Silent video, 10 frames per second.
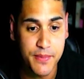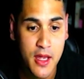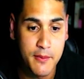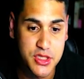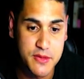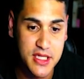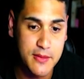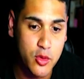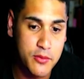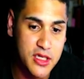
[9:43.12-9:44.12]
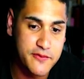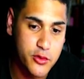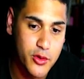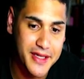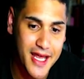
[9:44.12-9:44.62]
But to make them more meaningful
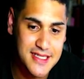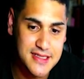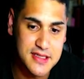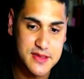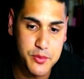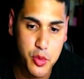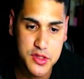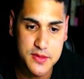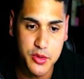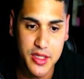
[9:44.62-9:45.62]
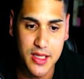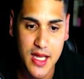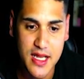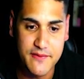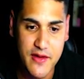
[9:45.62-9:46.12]
and lasting, it's important to put a lot
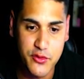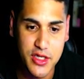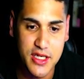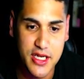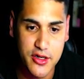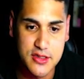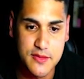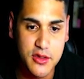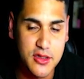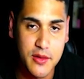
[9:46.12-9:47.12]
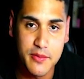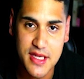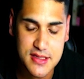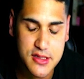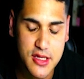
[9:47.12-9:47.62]
of effort and care into building them.
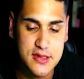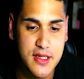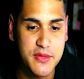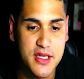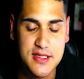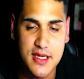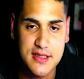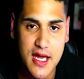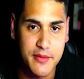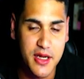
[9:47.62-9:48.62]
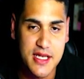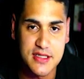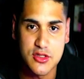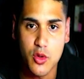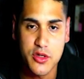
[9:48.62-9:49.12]
Yes, some things take time, guys. The
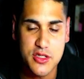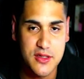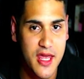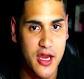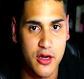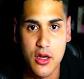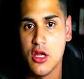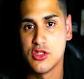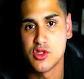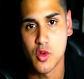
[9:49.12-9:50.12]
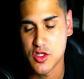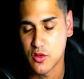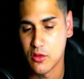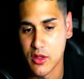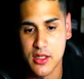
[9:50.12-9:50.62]
tortoise and the hare. Tortoise will
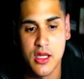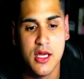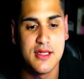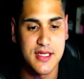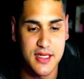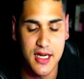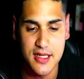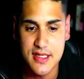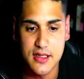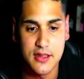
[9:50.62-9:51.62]
win 10 out of 10.